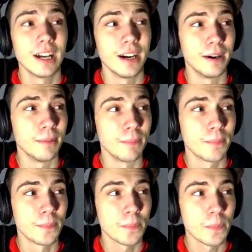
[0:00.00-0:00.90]

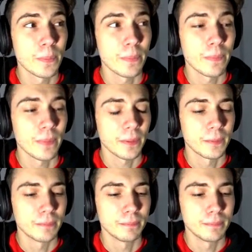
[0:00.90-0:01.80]

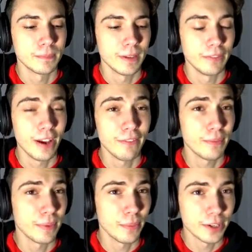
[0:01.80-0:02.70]
If you
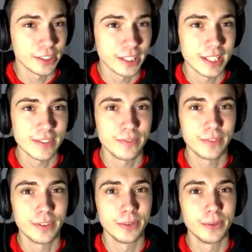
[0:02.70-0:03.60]
haven't been watching the last
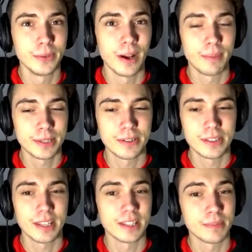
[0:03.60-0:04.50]
few
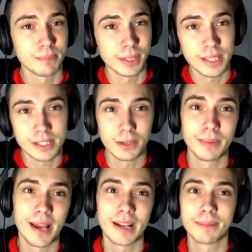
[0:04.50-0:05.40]
episodes of this, please go
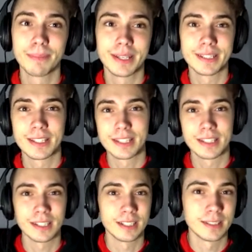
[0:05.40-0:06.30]
back, because this
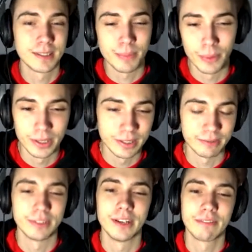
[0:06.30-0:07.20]
is gonna spoil
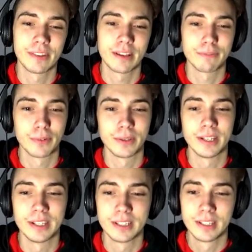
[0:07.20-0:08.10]
and ruin everything for
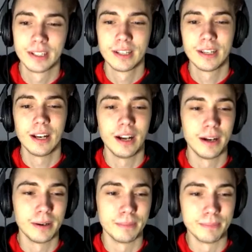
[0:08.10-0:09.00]
you.
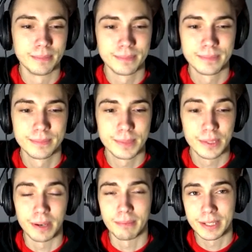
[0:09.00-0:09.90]

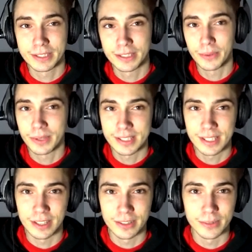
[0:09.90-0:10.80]
So yeah, make sure you watch
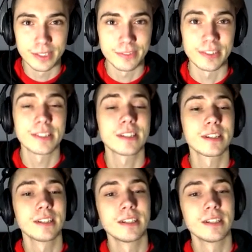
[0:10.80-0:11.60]
the other ones first.